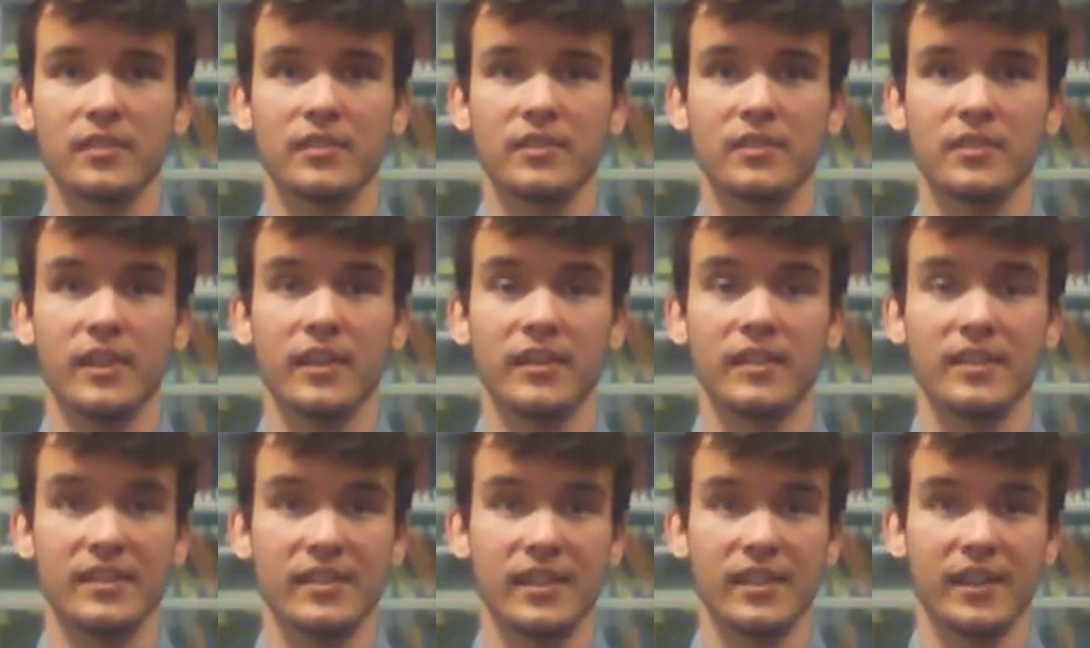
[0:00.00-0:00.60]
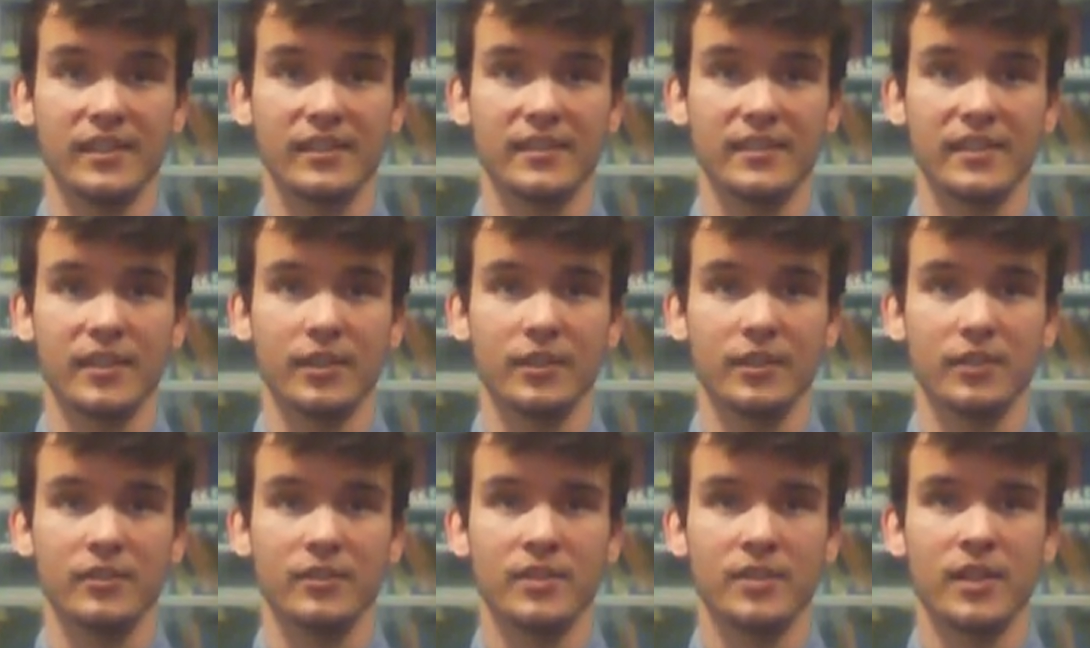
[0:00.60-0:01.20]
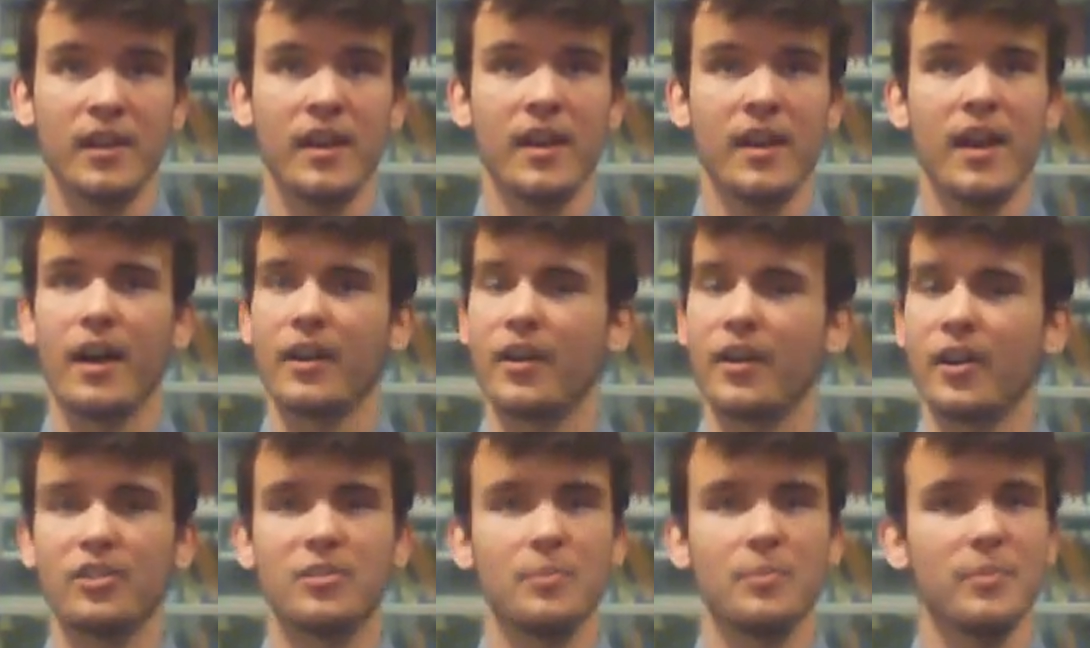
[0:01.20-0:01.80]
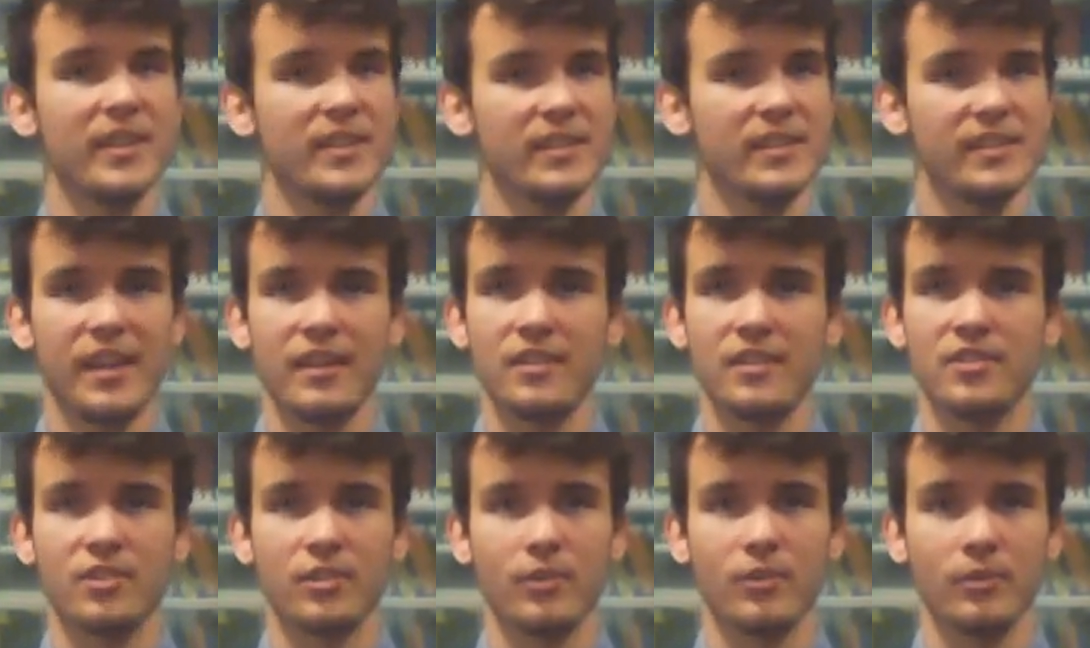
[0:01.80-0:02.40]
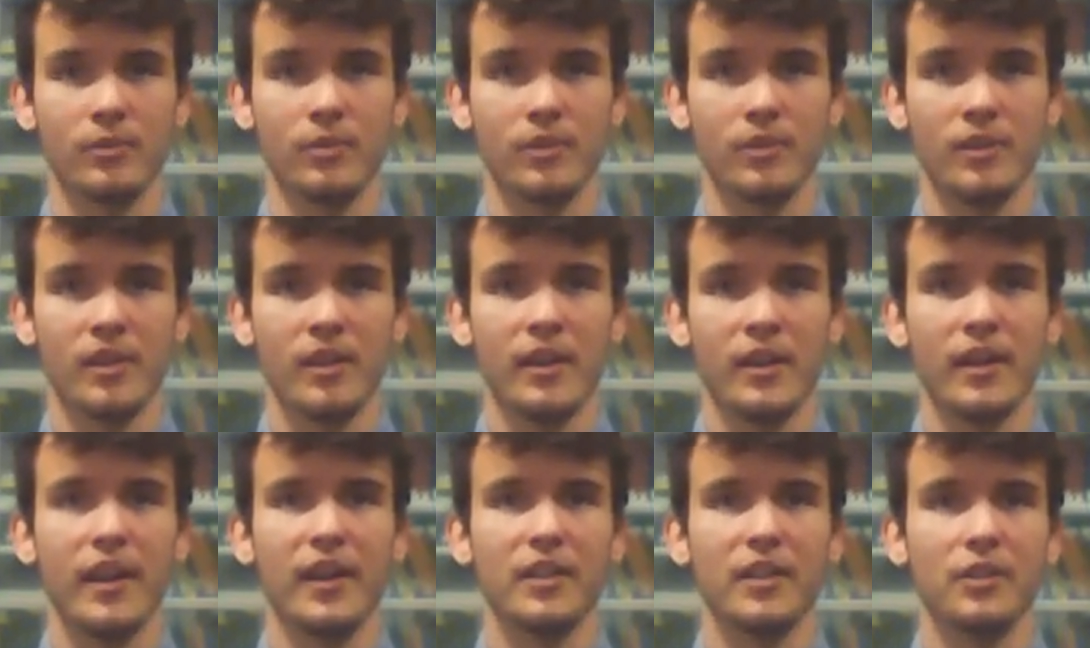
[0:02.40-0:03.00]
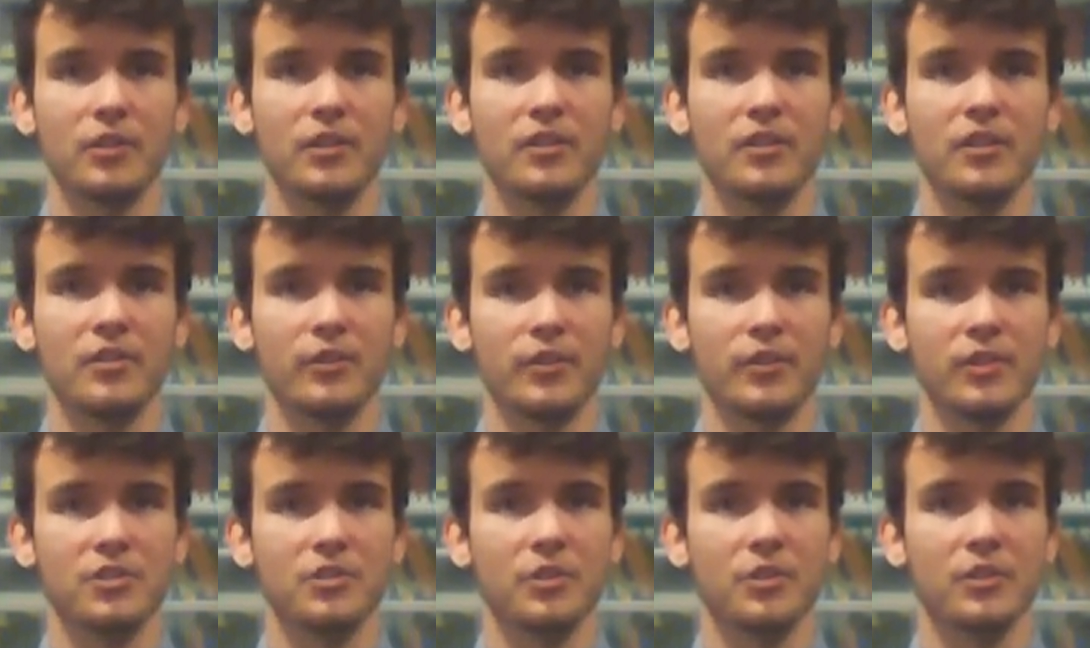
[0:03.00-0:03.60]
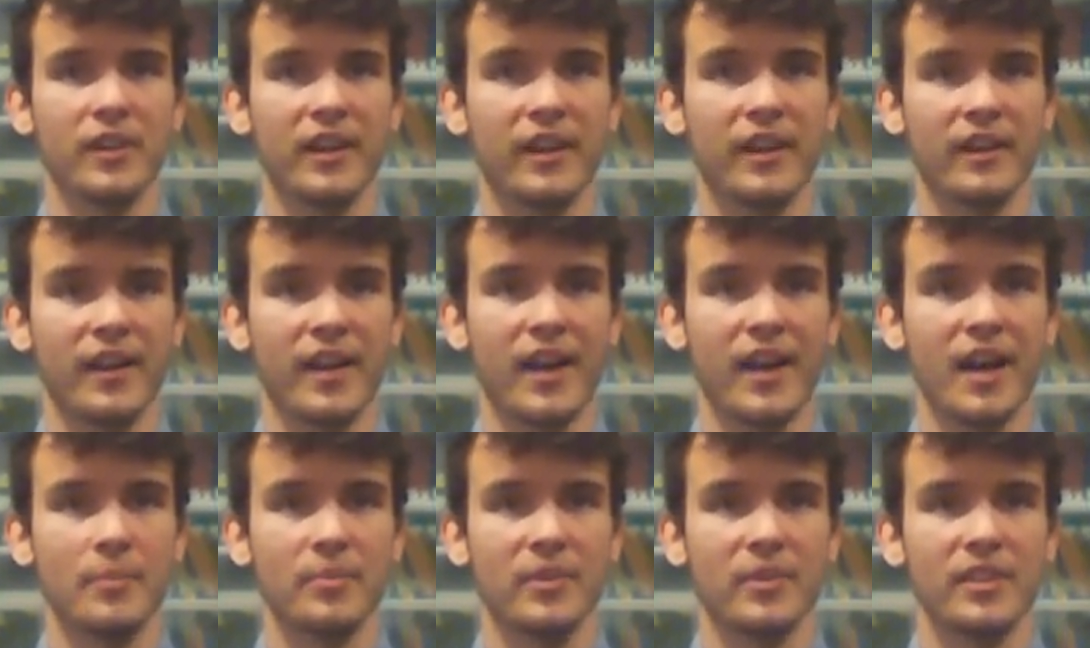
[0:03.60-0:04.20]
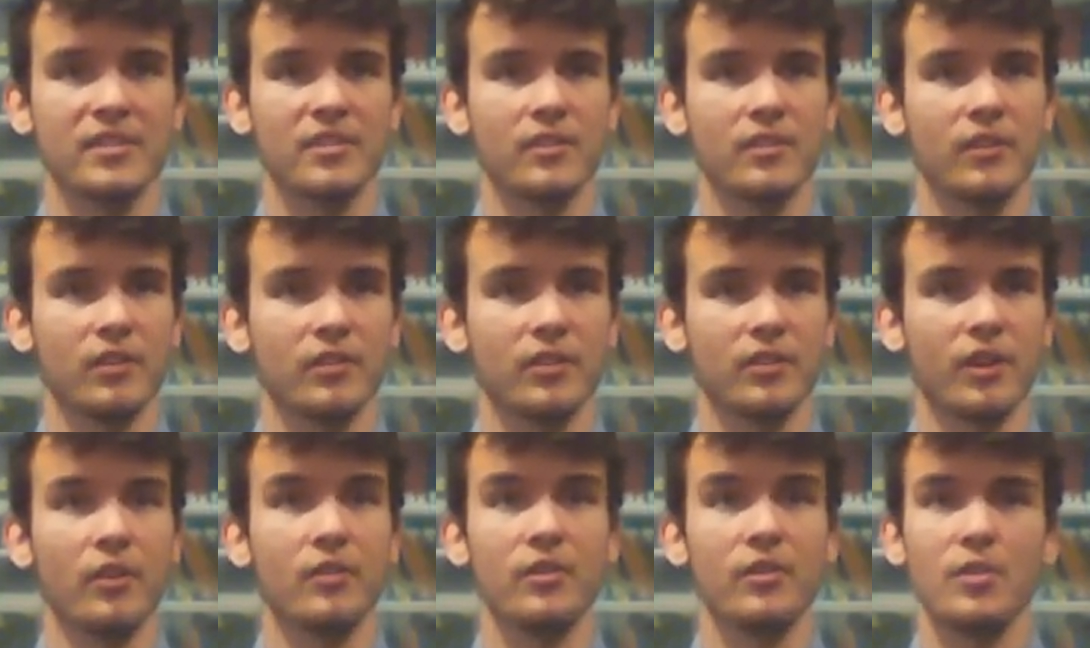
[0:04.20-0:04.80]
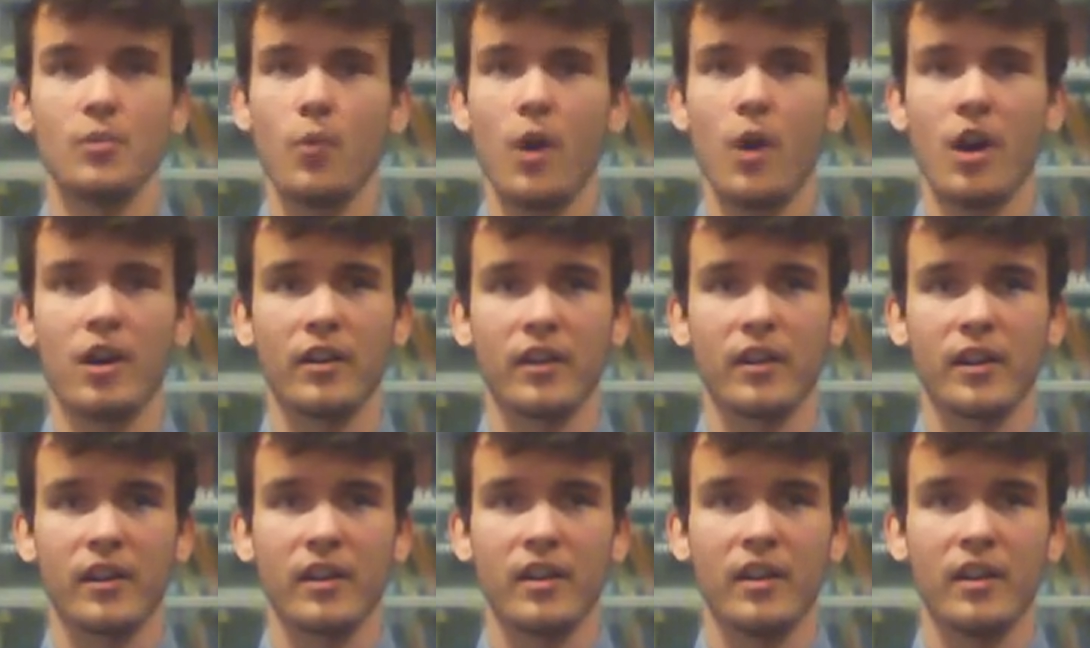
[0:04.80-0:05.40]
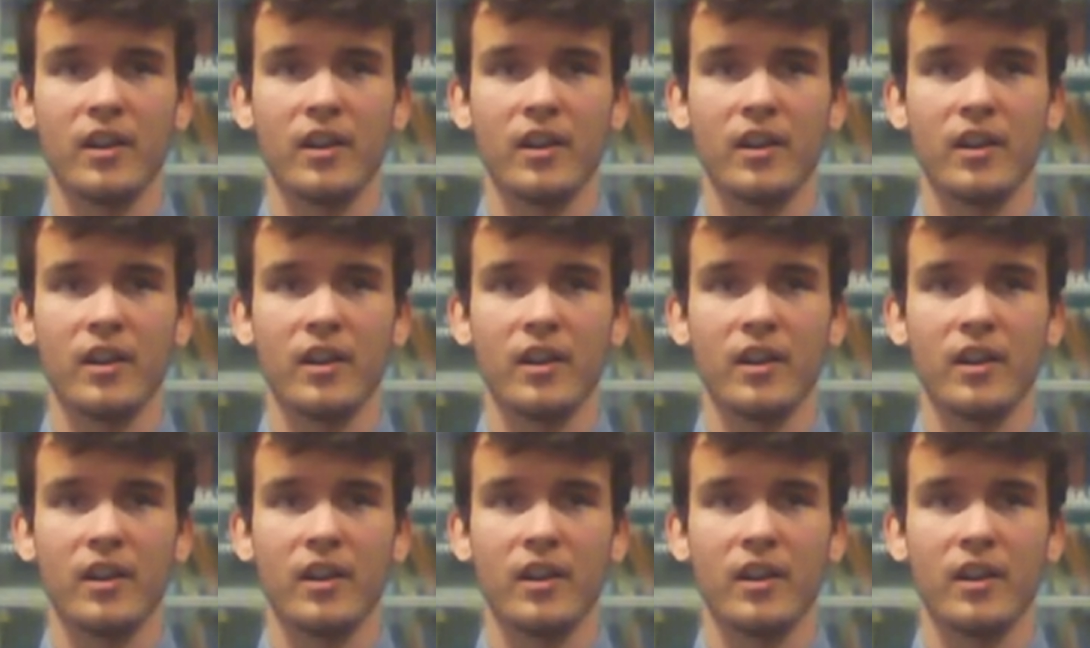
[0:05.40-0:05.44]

design skills are going to be essential in order to ensure that our app does not only work,